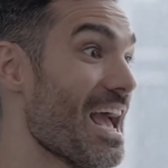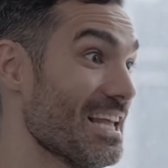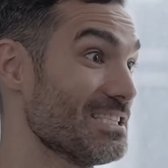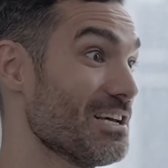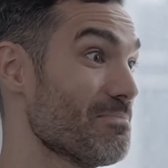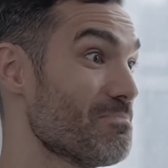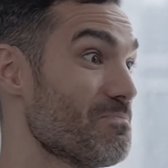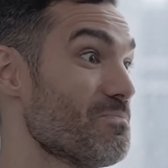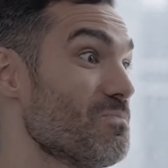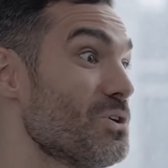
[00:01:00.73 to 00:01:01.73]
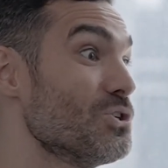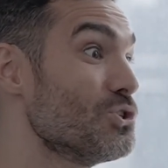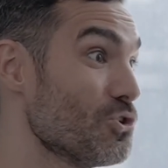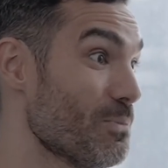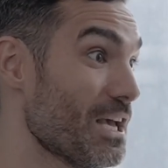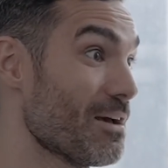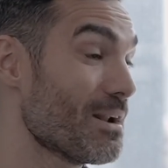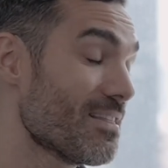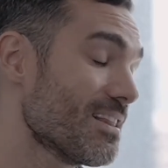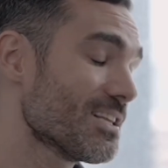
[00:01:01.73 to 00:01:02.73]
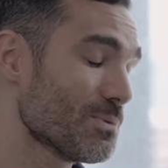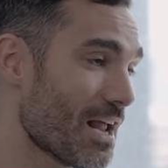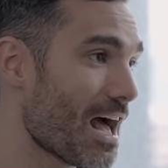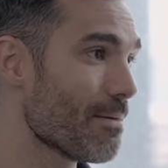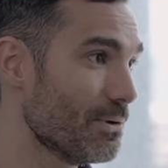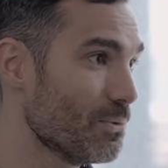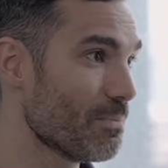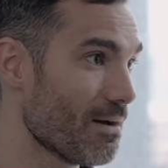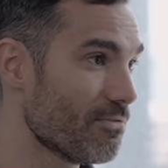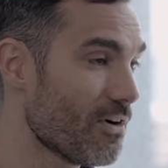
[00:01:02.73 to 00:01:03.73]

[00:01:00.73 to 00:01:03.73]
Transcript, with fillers: ends up consuming him. And I think that's what happened with Bob